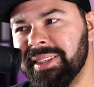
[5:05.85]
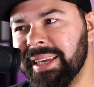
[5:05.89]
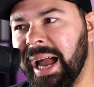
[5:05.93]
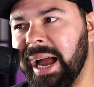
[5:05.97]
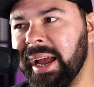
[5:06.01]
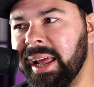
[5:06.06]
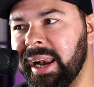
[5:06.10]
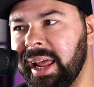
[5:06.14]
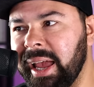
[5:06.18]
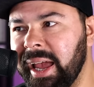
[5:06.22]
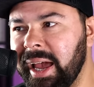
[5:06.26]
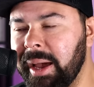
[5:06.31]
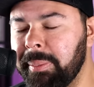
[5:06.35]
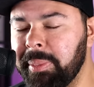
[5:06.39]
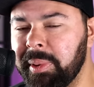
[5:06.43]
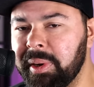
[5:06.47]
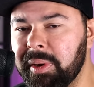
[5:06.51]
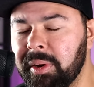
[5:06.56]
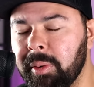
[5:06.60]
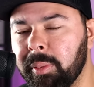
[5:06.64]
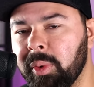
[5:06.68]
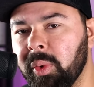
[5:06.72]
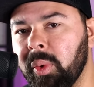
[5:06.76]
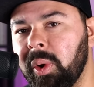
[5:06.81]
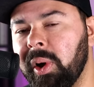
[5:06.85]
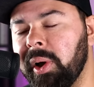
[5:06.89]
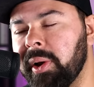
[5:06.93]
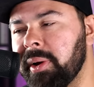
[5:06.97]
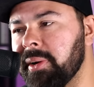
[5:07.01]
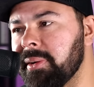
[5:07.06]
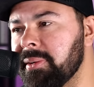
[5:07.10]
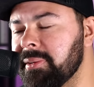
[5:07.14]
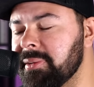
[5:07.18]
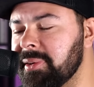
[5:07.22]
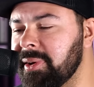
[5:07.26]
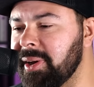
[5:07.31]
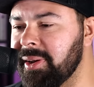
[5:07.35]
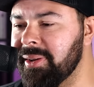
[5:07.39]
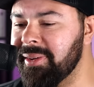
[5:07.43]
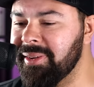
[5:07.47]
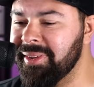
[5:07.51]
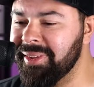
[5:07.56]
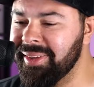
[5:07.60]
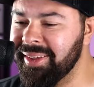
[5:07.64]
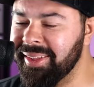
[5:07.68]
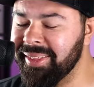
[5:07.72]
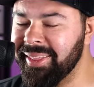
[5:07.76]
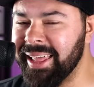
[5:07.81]
It's not going to happen. Number one,
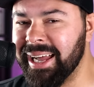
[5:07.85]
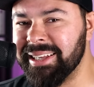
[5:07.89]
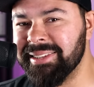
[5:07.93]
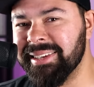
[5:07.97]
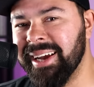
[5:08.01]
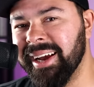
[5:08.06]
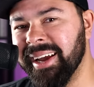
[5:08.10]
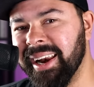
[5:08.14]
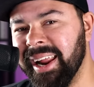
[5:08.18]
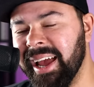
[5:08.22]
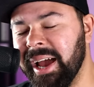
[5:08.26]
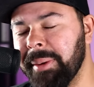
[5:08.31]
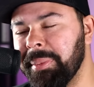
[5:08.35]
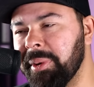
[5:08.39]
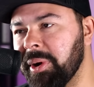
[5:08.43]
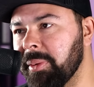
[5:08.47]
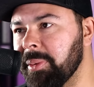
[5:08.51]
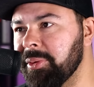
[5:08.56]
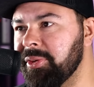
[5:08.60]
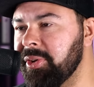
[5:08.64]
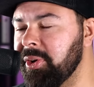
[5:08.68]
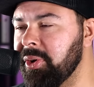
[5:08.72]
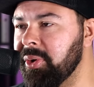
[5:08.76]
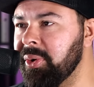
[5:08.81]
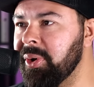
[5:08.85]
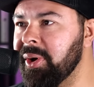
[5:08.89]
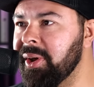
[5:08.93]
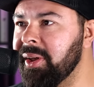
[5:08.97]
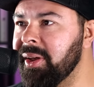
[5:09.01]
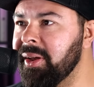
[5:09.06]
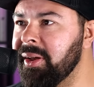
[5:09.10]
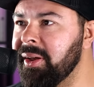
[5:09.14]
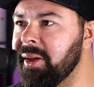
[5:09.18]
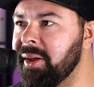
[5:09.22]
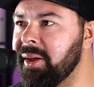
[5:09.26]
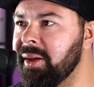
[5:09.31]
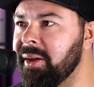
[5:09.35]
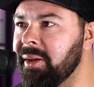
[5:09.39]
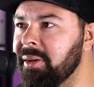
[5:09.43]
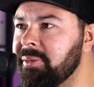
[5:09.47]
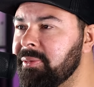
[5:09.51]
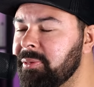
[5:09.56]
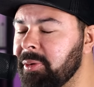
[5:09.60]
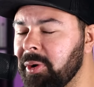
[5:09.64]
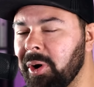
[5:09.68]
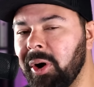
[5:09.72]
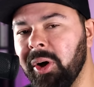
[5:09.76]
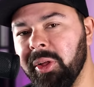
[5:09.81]
that's not going to happen. Number two,
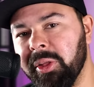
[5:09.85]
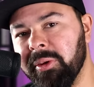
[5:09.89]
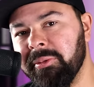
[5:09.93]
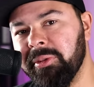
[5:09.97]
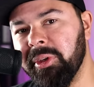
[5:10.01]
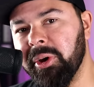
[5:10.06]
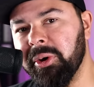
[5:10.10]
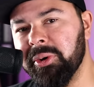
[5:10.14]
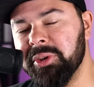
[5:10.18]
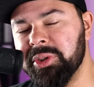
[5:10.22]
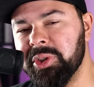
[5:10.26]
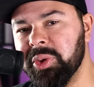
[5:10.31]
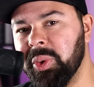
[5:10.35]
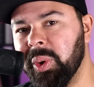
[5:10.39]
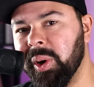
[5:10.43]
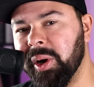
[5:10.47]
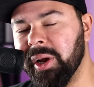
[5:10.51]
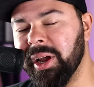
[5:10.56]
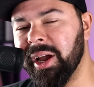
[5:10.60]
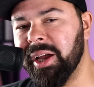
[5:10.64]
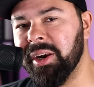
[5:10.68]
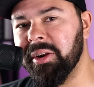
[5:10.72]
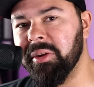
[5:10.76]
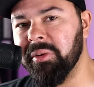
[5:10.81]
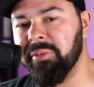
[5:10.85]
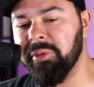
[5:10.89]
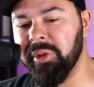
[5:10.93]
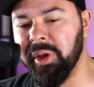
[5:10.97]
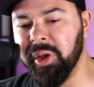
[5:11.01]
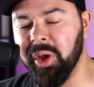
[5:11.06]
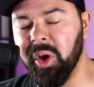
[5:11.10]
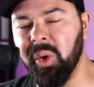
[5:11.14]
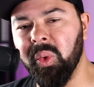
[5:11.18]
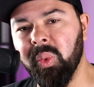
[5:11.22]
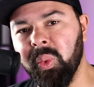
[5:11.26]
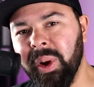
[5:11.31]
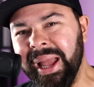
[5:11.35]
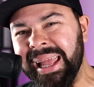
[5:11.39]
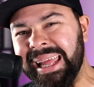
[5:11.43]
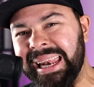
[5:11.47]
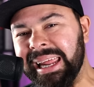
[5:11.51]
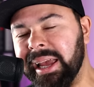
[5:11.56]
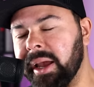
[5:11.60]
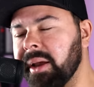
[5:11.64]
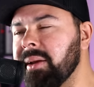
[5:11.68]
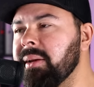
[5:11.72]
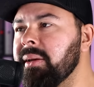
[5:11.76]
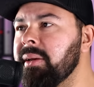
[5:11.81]
for all of those who are kind of like
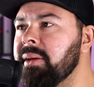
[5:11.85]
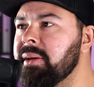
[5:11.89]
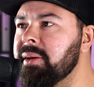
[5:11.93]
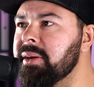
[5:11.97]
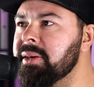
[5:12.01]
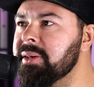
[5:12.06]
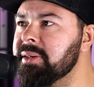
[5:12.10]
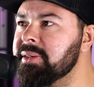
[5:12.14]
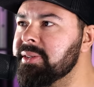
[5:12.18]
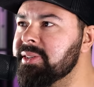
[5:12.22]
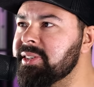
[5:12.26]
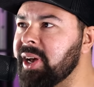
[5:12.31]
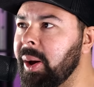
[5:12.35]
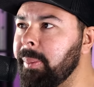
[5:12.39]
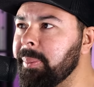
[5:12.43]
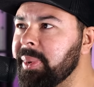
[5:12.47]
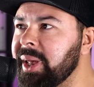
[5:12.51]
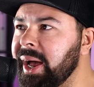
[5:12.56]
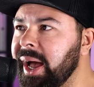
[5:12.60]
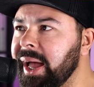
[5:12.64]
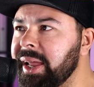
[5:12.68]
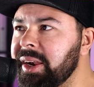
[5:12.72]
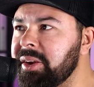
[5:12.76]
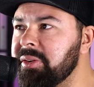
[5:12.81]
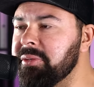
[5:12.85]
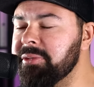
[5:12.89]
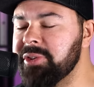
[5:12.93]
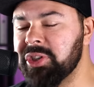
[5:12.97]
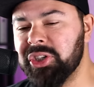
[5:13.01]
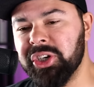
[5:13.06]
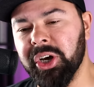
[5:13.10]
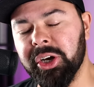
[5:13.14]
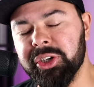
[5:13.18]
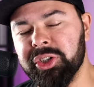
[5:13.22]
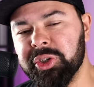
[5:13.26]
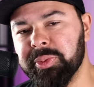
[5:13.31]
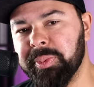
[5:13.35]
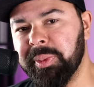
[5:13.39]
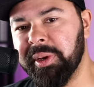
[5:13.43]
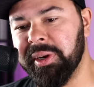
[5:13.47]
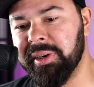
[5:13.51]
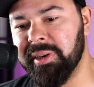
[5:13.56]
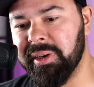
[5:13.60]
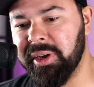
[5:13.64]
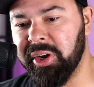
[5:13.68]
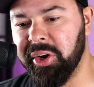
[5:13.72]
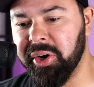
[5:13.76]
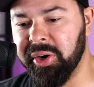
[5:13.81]
awaiting some kind of
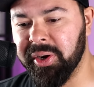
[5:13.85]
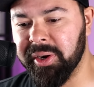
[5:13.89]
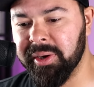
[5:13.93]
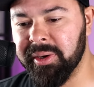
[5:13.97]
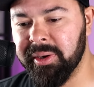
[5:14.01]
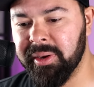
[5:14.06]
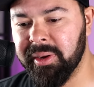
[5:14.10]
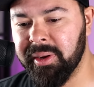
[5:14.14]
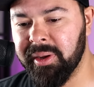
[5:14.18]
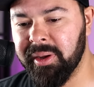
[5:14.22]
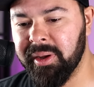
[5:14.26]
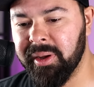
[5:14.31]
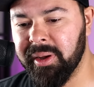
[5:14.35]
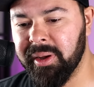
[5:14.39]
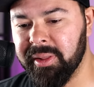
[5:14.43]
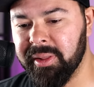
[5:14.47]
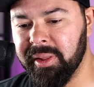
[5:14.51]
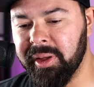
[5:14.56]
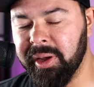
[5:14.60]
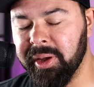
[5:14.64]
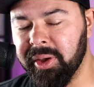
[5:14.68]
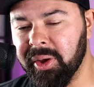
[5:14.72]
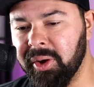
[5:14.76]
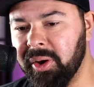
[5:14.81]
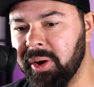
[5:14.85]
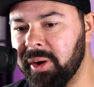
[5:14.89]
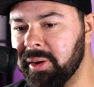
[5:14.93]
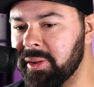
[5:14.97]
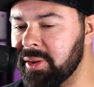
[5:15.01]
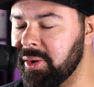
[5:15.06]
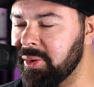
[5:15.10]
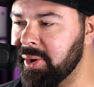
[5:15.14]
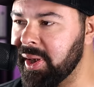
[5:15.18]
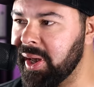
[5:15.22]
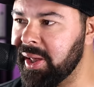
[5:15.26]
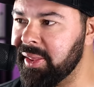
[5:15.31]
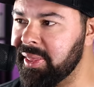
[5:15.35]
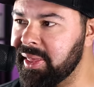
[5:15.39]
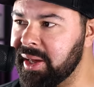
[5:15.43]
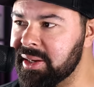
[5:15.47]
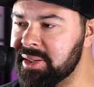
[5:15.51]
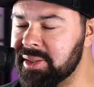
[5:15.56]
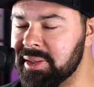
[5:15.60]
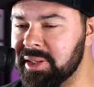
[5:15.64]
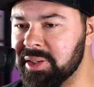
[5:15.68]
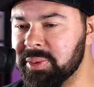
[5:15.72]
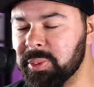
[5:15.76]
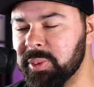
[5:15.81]
judgment here, like, oh, okay,
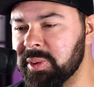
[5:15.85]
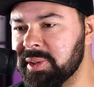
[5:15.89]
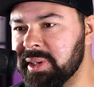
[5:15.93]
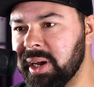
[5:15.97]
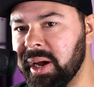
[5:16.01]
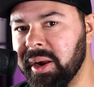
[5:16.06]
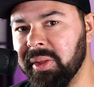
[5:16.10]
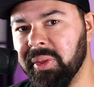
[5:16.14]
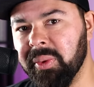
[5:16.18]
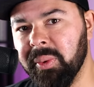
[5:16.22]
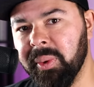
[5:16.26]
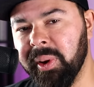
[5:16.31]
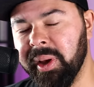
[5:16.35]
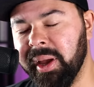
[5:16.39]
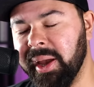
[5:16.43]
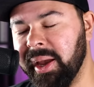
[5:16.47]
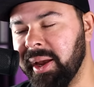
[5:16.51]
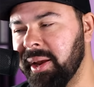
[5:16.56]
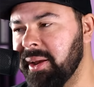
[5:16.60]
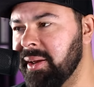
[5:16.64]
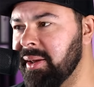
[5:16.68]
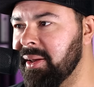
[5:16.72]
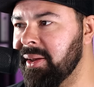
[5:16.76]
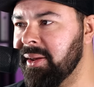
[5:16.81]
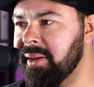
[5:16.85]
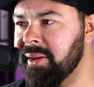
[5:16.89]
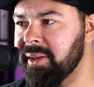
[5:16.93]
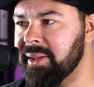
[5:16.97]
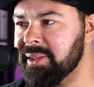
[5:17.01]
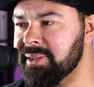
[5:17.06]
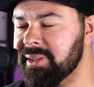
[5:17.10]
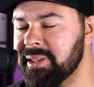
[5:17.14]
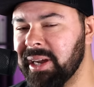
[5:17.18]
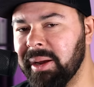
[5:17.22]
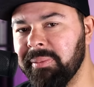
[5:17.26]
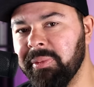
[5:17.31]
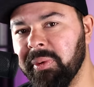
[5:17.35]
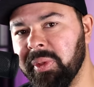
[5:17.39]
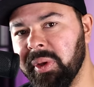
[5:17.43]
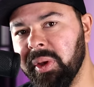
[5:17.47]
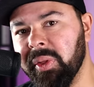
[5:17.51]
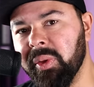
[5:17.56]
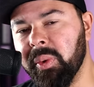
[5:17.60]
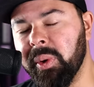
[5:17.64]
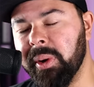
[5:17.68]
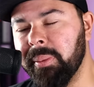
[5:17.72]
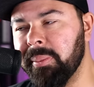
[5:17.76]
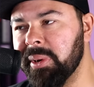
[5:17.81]
this one's out of the way. It's time for
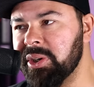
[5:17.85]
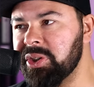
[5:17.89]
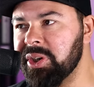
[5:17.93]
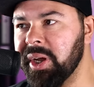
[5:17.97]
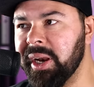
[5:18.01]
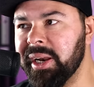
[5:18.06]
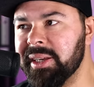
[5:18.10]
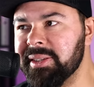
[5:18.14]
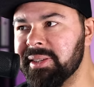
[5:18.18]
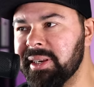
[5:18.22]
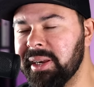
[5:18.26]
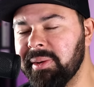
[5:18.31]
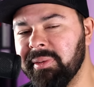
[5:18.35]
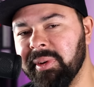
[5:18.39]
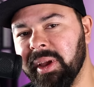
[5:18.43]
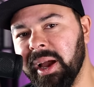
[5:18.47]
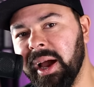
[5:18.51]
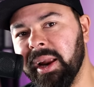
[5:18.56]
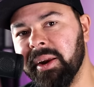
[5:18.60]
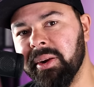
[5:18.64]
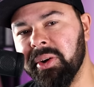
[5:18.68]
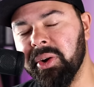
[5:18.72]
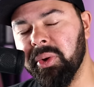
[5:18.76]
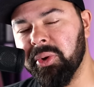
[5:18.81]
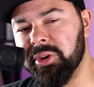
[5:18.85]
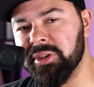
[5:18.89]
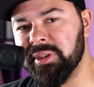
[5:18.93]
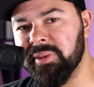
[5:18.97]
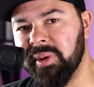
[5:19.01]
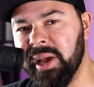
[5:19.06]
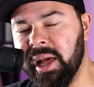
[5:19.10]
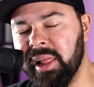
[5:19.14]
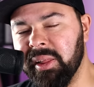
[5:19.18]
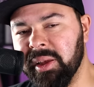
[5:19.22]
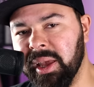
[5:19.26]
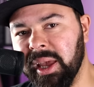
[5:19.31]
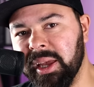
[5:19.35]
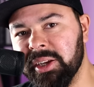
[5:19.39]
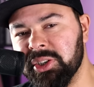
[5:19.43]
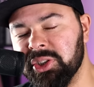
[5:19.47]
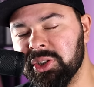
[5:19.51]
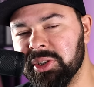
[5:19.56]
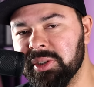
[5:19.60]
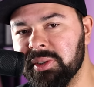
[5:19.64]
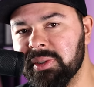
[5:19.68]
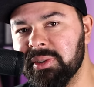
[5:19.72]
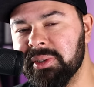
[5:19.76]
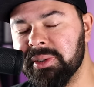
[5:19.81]
the other one. Michigan hasn't even gotten a notice of
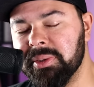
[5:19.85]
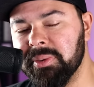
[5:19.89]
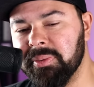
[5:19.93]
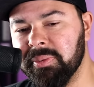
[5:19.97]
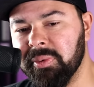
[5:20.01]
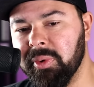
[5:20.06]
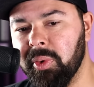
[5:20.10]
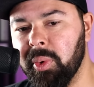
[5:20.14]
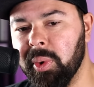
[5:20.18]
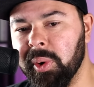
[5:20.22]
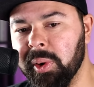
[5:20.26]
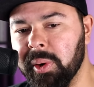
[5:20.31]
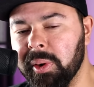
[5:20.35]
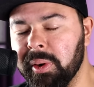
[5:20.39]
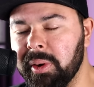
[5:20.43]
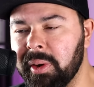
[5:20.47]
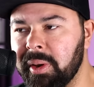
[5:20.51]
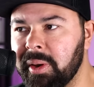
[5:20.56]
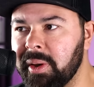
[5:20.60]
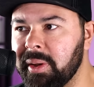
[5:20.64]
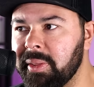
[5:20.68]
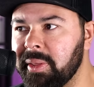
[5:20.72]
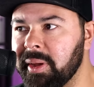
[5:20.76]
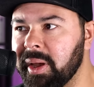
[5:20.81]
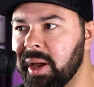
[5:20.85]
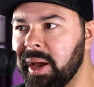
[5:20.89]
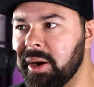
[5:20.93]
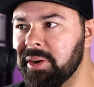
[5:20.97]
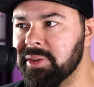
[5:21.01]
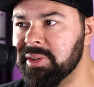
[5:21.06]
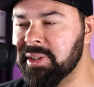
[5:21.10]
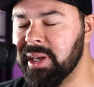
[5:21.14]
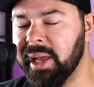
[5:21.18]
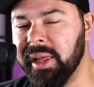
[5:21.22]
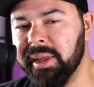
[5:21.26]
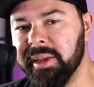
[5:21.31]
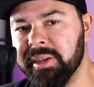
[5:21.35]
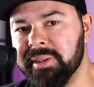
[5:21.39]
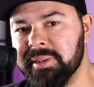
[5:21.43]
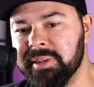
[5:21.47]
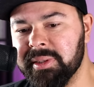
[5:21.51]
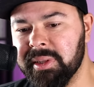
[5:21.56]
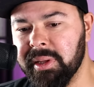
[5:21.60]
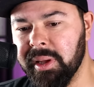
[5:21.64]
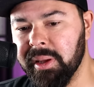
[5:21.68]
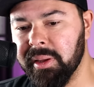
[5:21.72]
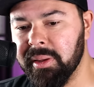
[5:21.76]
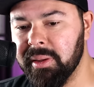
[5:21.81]
allegations for the Connor
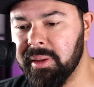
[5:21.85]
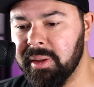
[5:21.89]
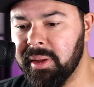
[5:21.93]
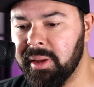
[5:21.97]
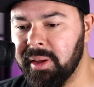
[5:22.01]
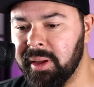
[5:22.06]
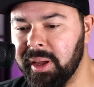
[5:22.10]
Stallions thing.